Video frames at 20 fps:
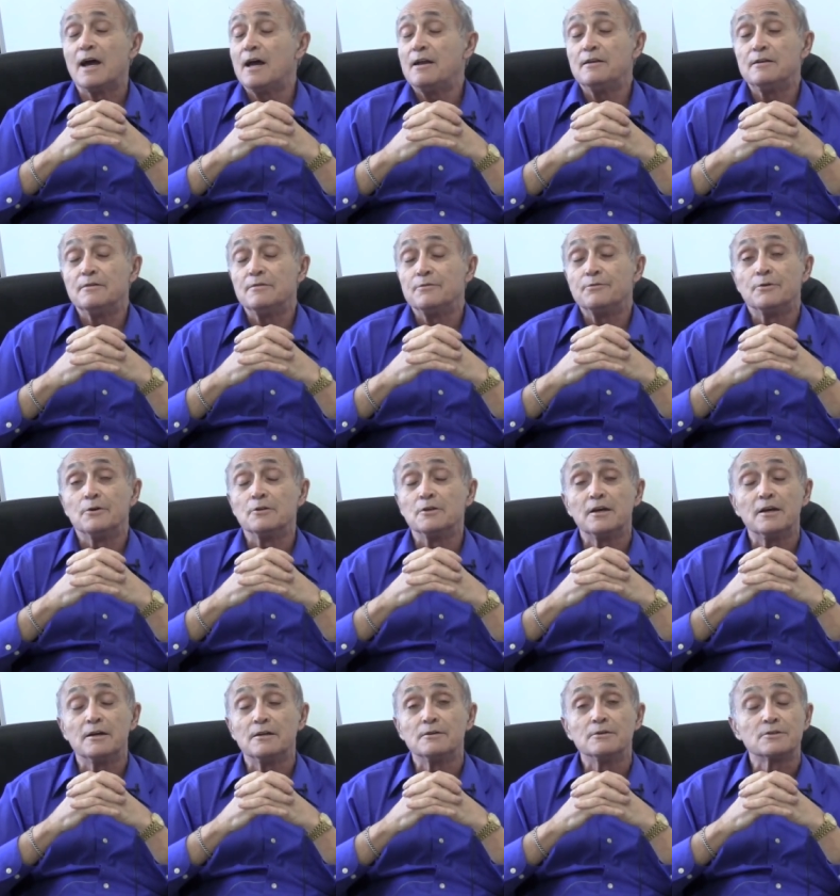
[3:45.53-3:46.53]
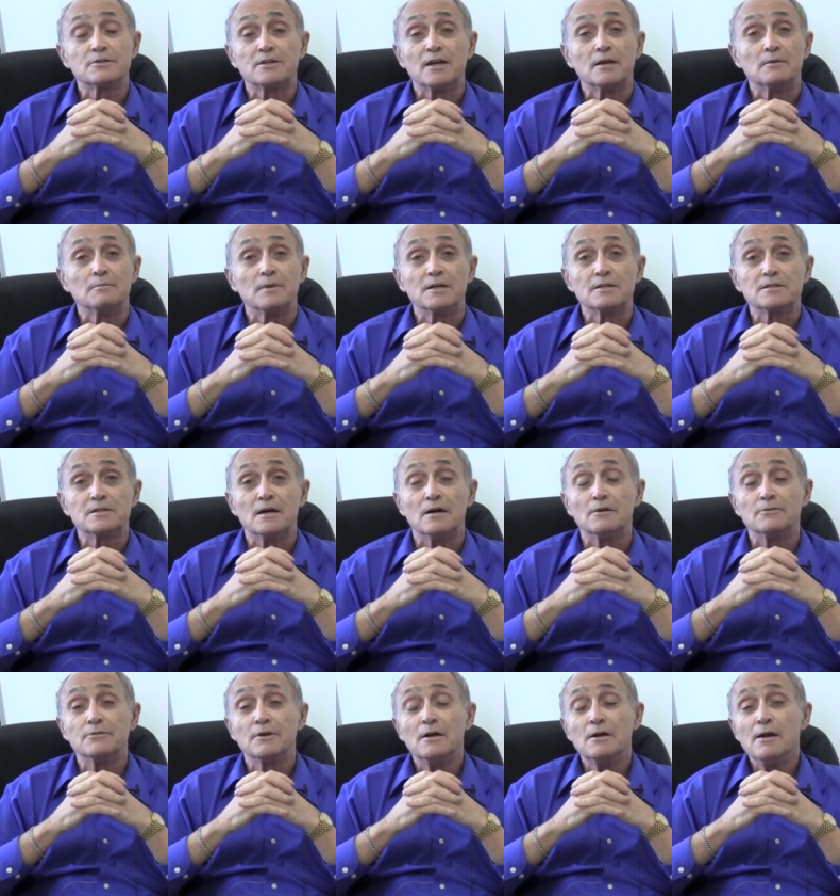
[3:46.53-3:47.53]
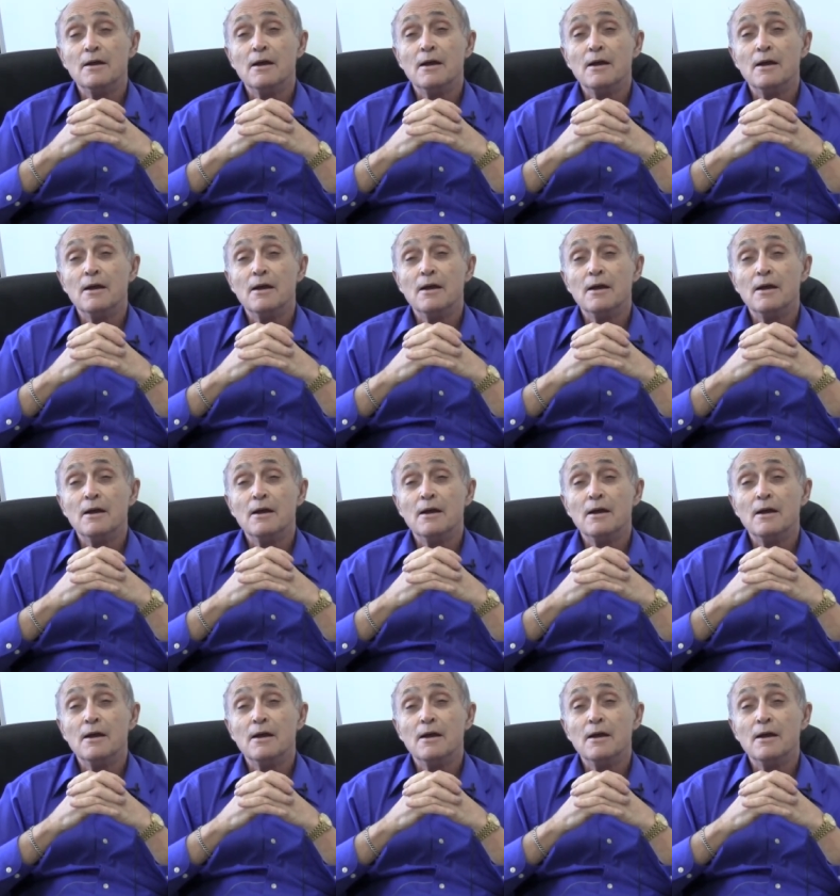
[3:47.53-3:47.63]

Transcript: I didn't fully understand myself.